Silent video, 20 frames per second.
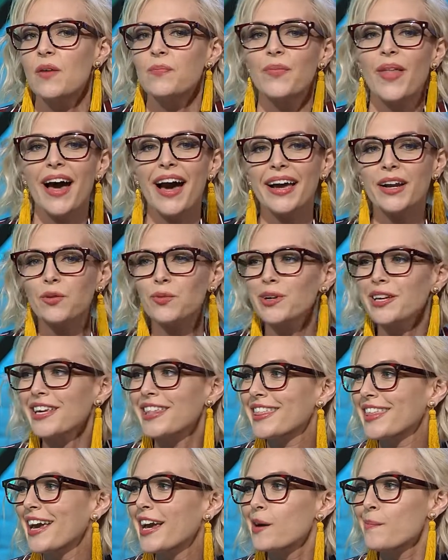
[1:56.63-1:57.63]
I don't really
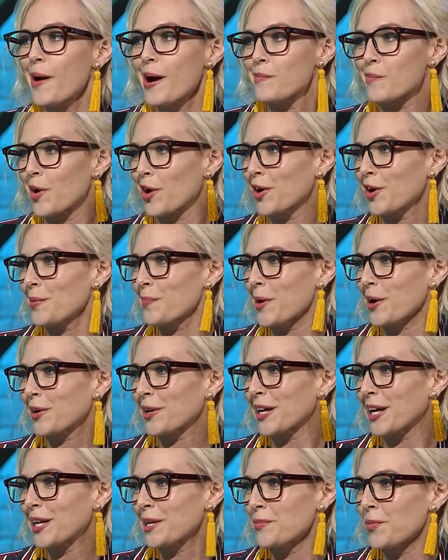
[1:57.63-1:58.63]
think about Mario
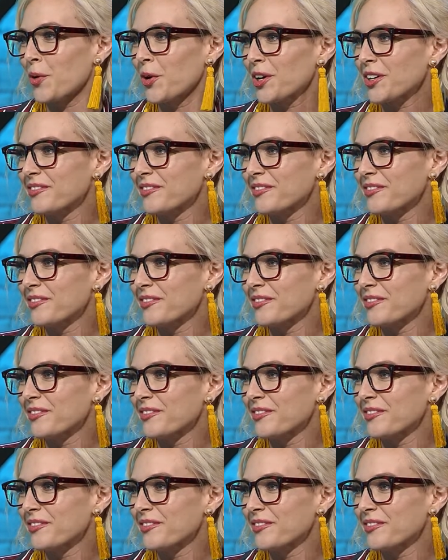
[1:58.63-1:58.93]
Party anymore.